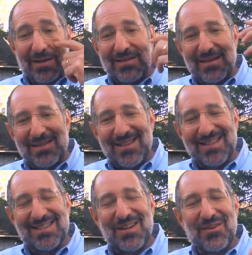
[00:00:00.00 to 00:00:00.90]
Since
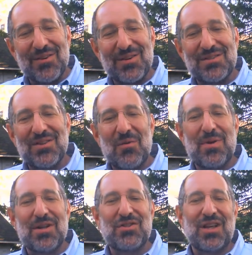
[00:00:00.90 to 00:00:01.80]
this year there is no
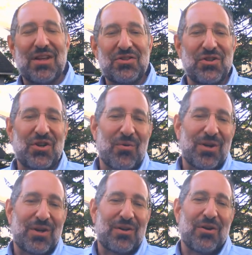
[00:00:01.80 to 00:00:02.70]
pitching unless you're
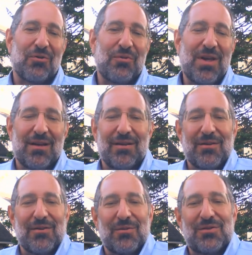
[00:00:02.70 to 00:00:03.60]
going to Korea
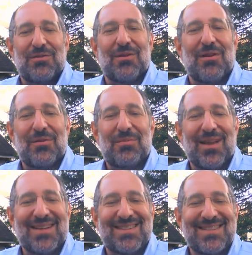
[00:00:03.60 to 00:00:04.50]
or other
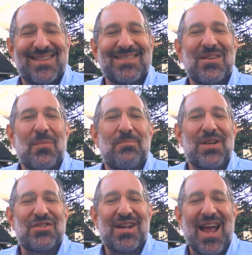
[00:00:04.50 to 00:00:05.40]
places. There's no
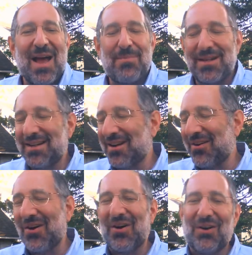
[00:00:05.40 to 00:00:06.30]
pitching happening at
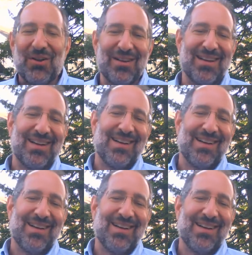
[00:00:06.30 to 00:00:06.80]
all.